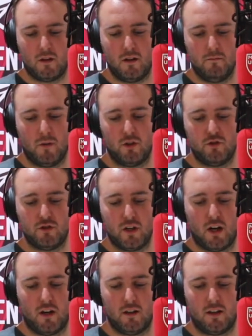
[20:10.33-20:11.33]

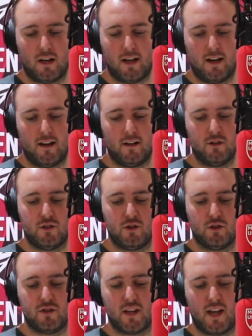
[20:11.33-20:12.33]
Montreal are
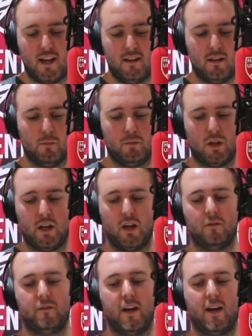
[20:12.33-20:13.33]
just in the
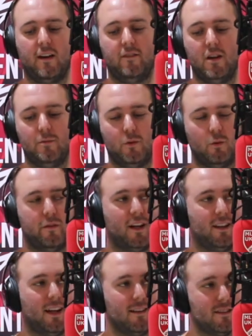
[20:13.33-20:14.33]
playoff area, but with
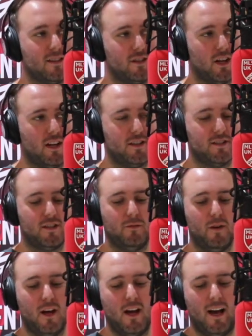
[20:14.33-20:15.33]
Atlanta chasing
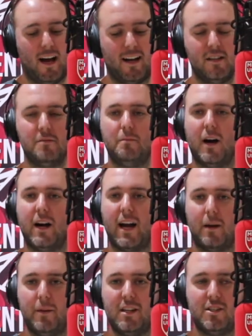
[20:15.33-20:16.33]
them and
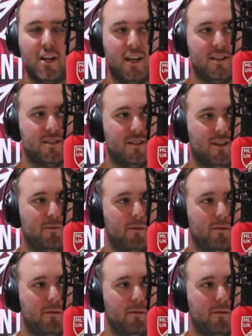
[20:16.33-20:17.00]
Miami chasing them.